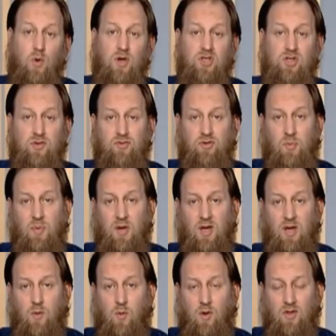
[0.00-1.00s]
we should
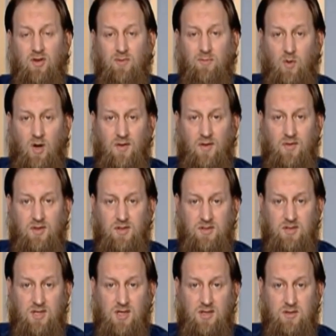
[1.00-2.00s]
repeat what the
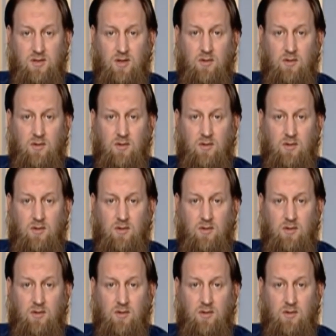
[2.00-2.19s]
mu'adhin says.